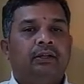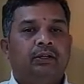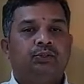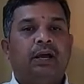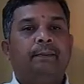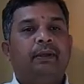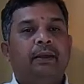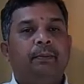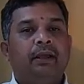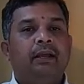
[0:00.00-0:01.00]
So I'm
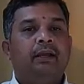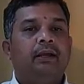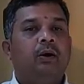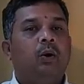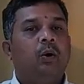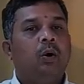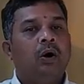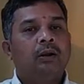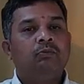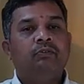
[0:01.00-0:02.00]
keeping
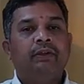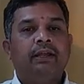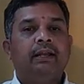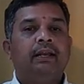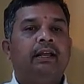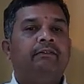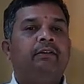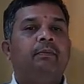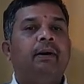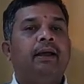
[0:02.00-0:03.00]
on moving
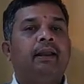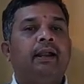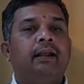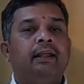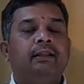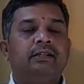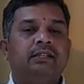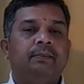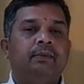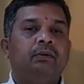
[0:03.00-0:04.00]
left by writing the
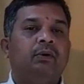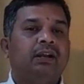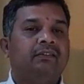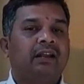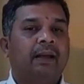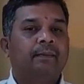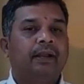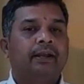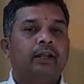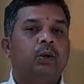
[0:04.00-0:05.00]
symbol whatever I am
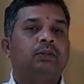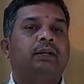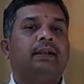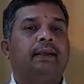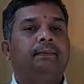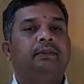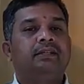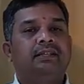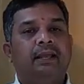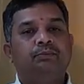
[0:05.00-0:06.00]
getting on the tape. The
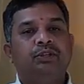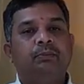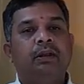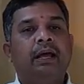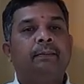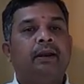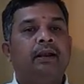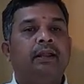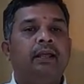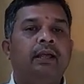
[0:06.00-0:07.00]
same symbol I am writing